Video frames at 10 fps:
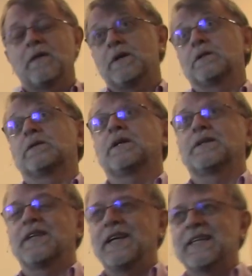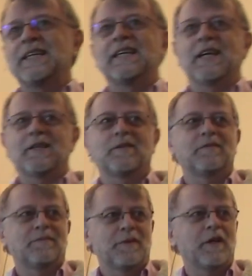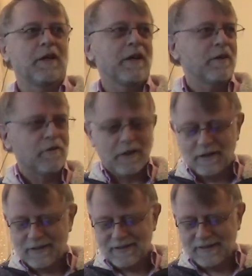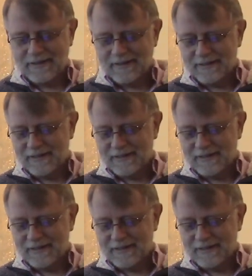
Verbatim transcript: I mean, it, it can get pretty hairy. Yeah.